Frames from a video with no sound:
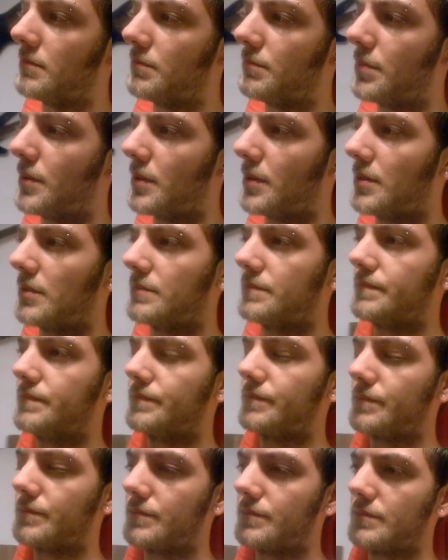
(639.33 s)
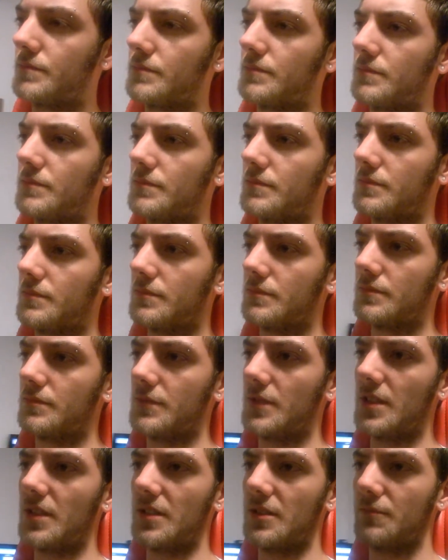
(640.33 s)
But
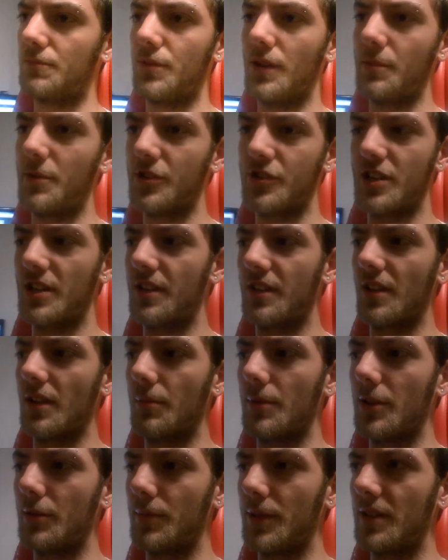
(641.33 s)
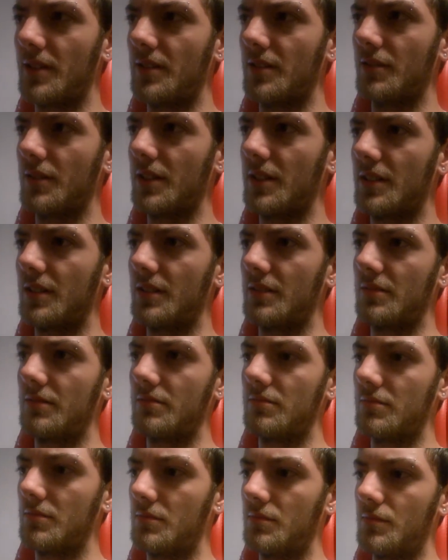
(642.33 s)
yeah, pretty much anything about me, I don't care
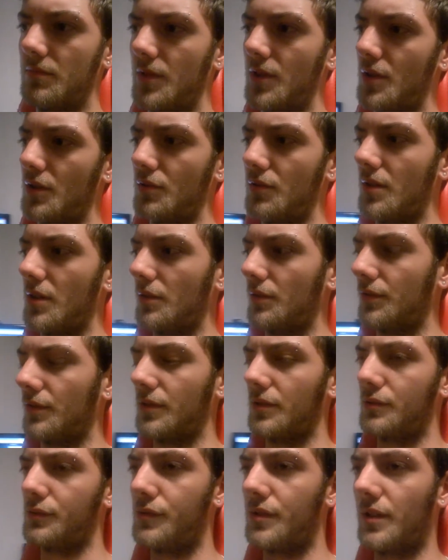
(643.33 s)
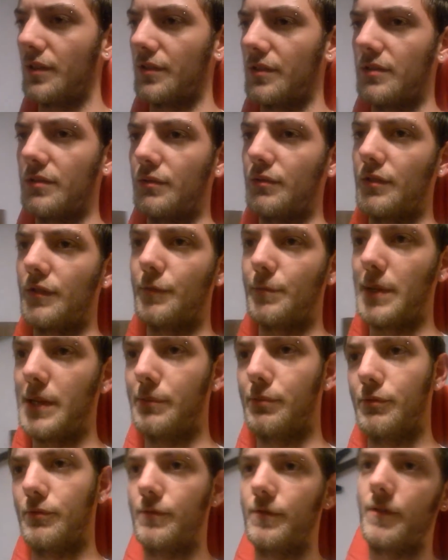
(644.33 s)
who knows and who doesn't, or if
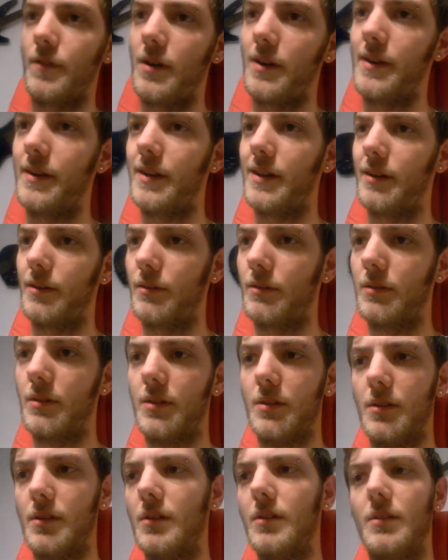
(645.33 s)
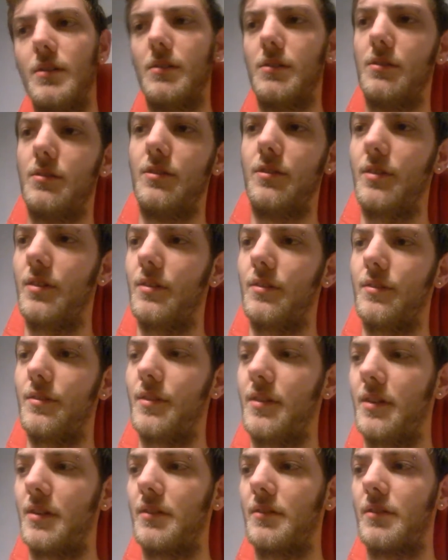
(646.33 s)
people find out certain
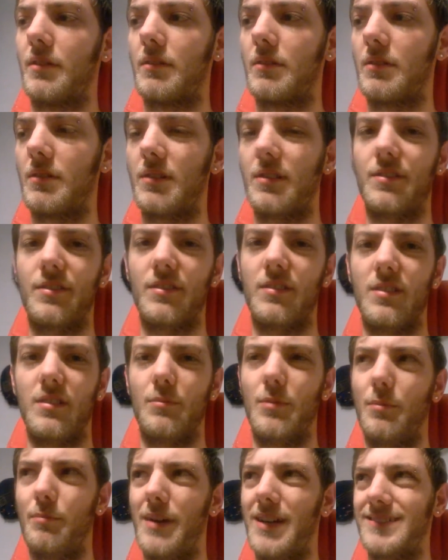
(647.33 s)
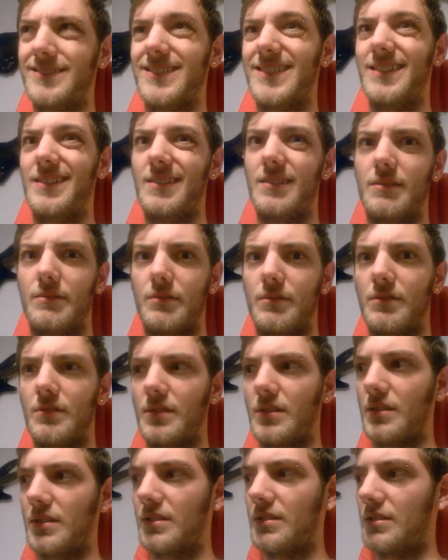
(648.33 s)
things, unless it's like my bank details or
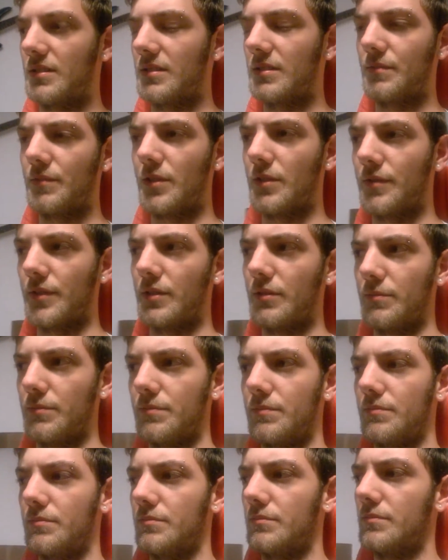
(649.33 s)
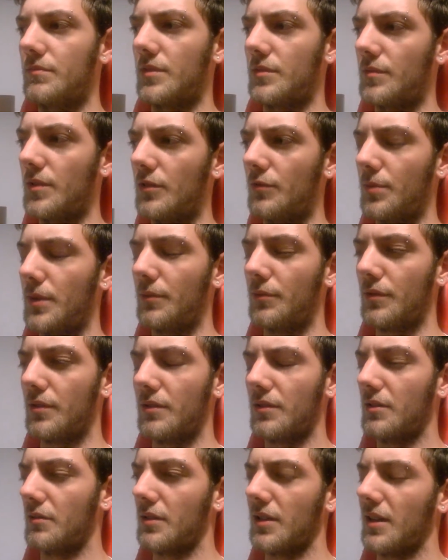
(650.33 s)
something like that, then I'd rather not. I'd rather people
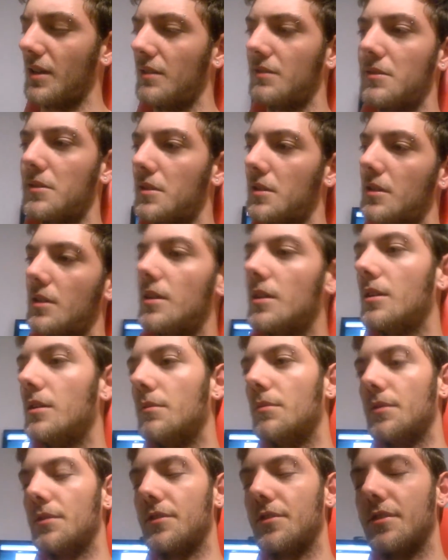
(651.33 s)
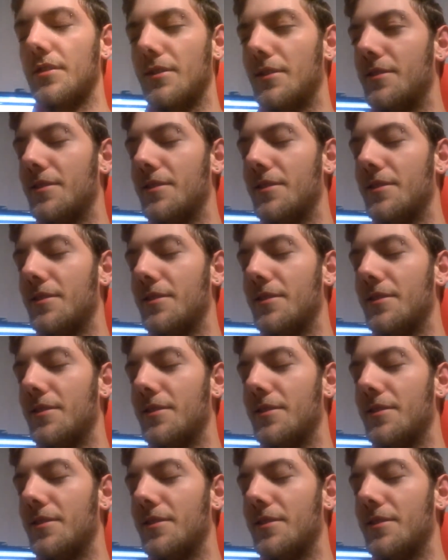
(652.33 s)
don't know that. But